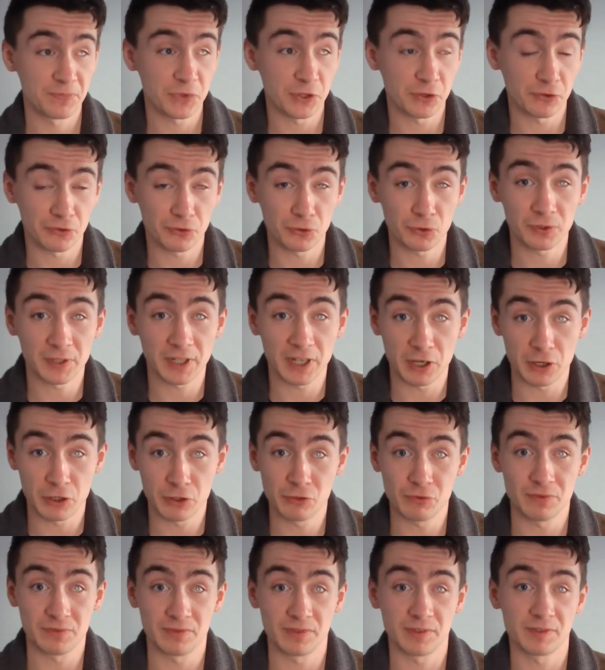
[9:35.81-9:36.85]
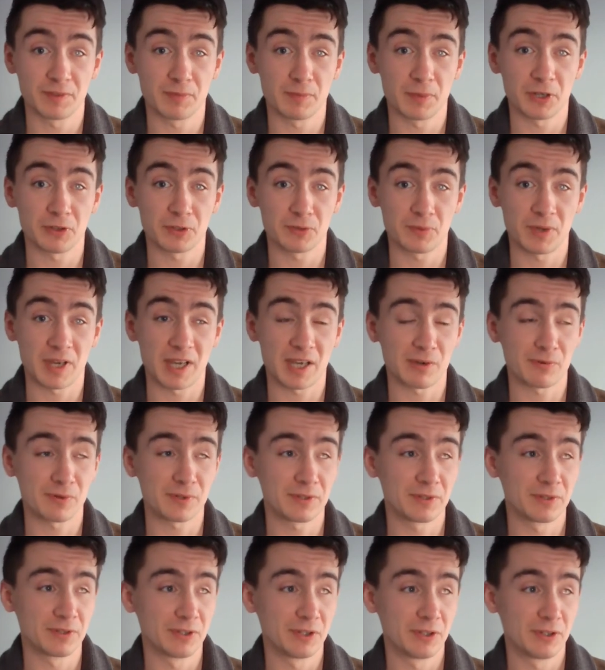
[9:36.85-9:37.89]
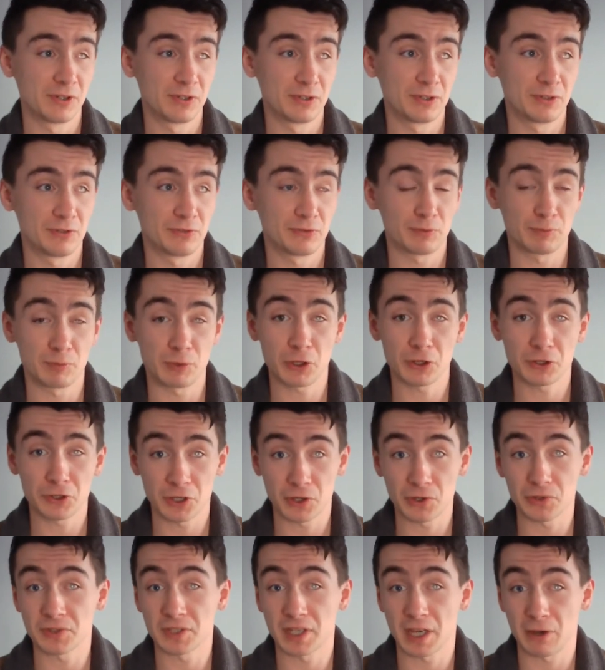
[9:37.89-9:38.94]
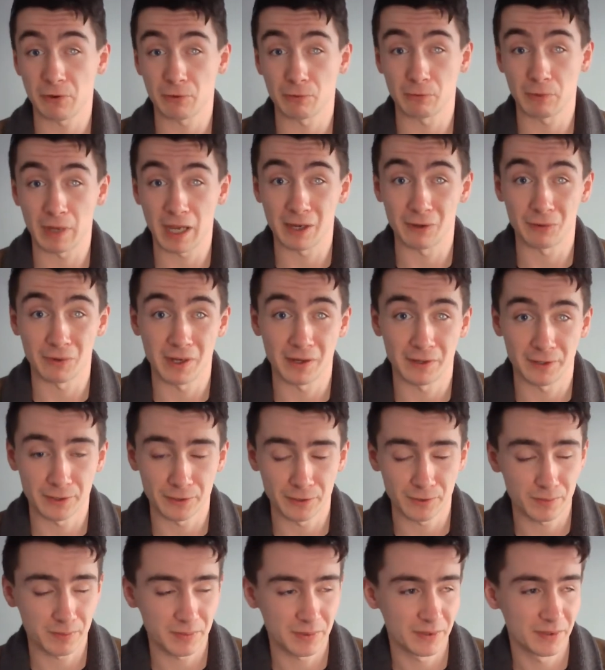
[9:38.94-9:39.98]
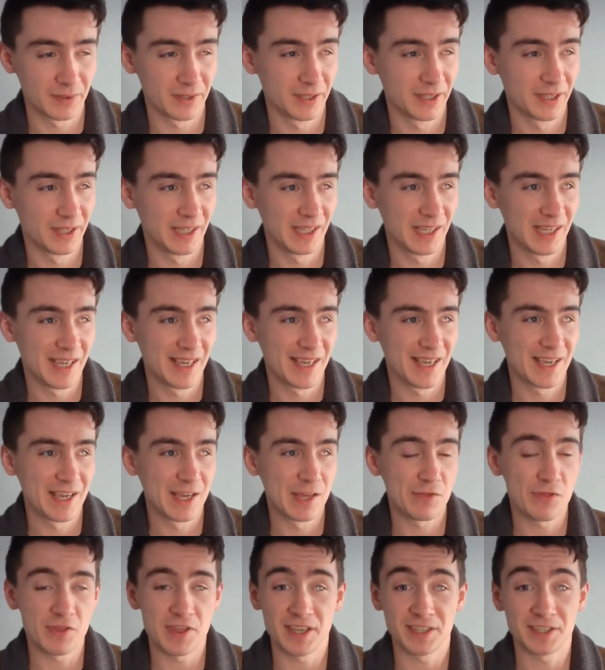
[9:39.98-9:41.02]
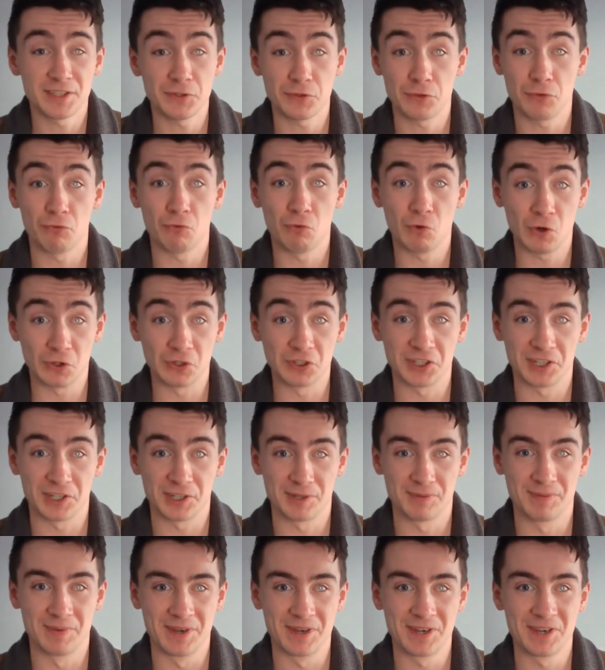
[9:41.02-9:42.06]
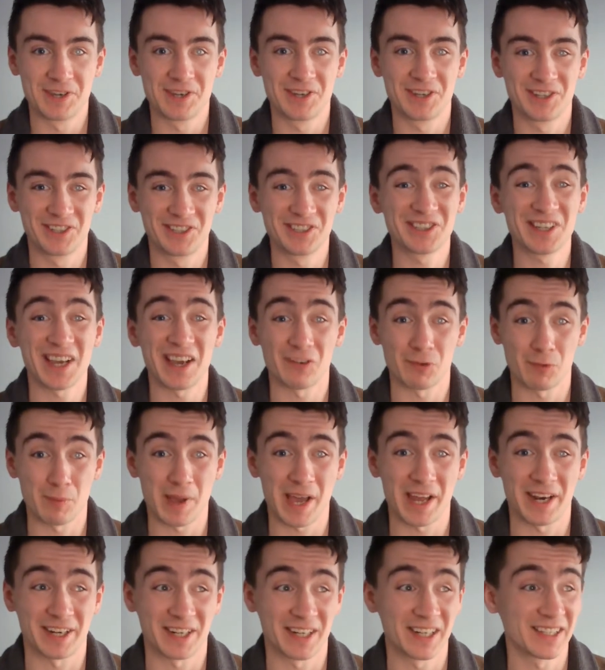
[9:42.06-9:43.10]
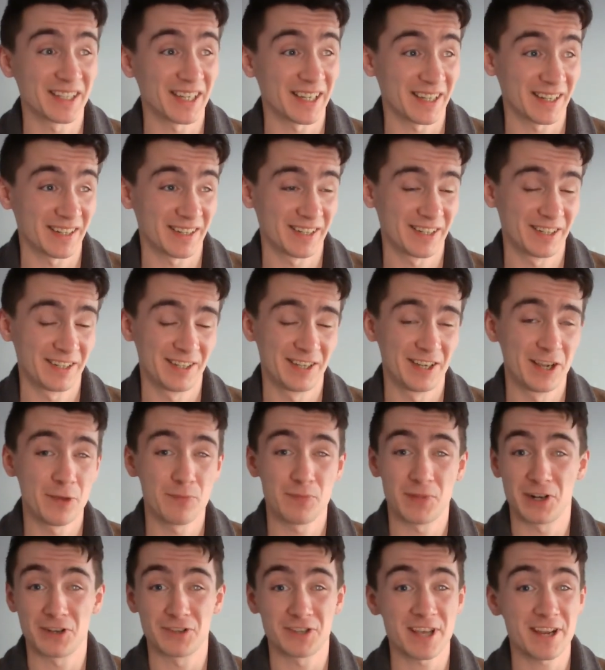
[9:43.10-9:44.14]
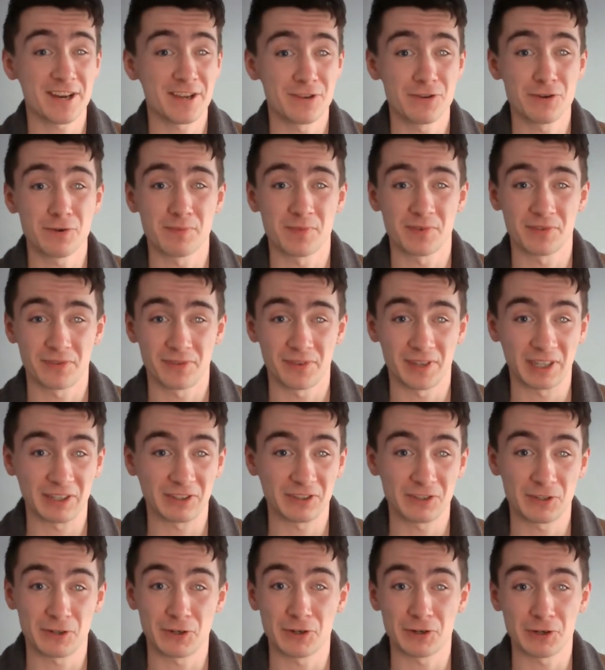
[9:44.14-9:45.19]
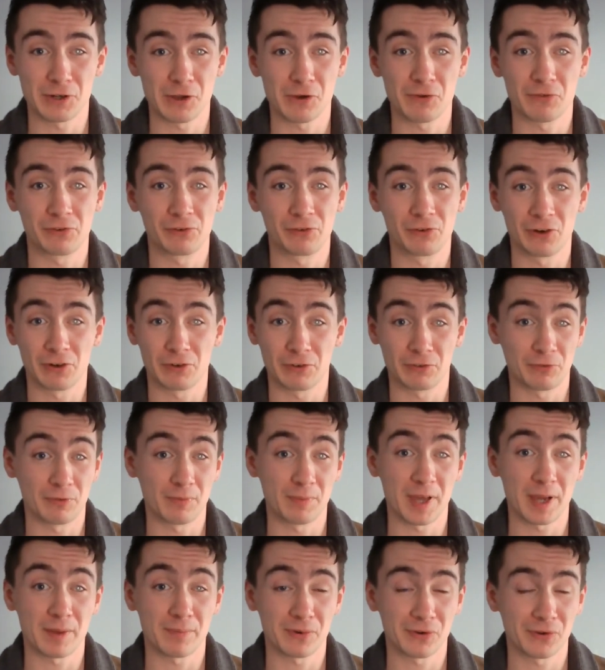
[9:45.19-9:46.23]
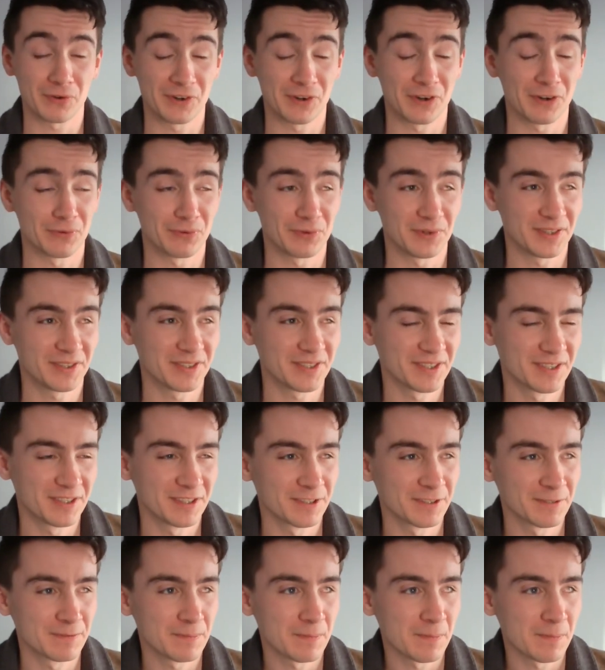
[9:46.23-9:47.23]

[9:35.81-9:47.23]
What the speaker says: You're falling at 150 miles per hour from God knows how high up. This is the wrong time to have a panic attack, because any number of things could go wrong from that point onwards.